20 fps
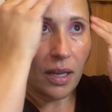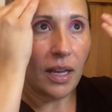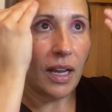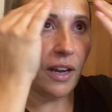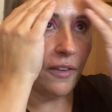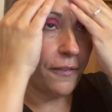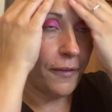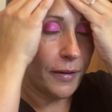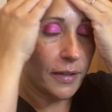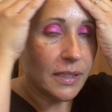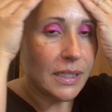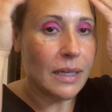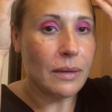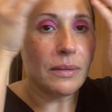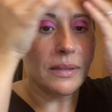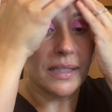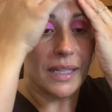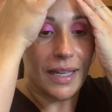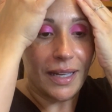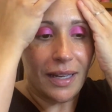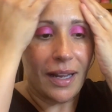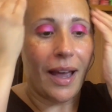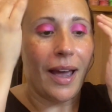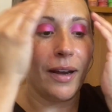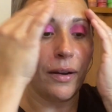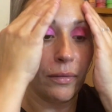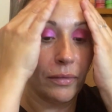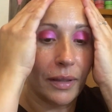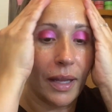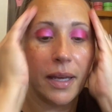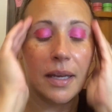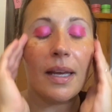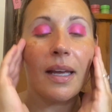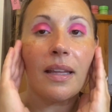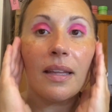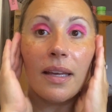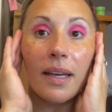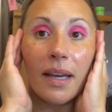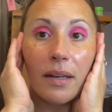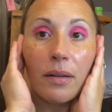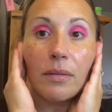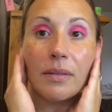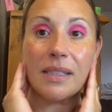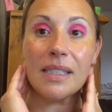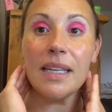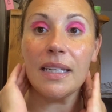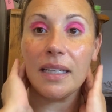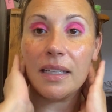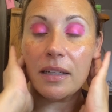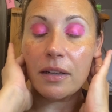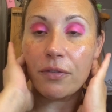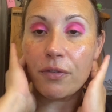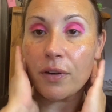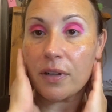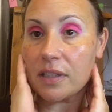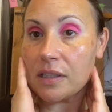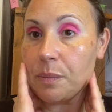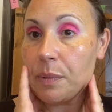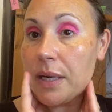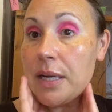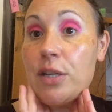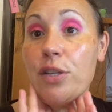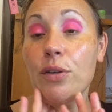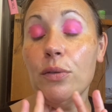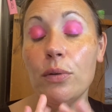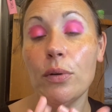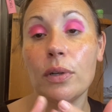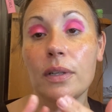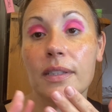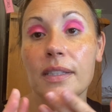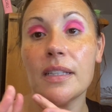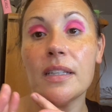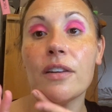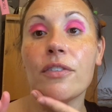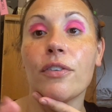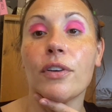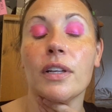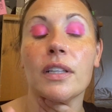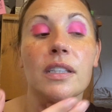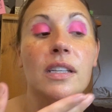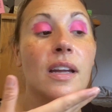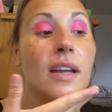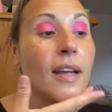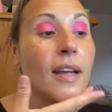At first I was like, I don't like it, like I don't see any difference, but I do notice a difference.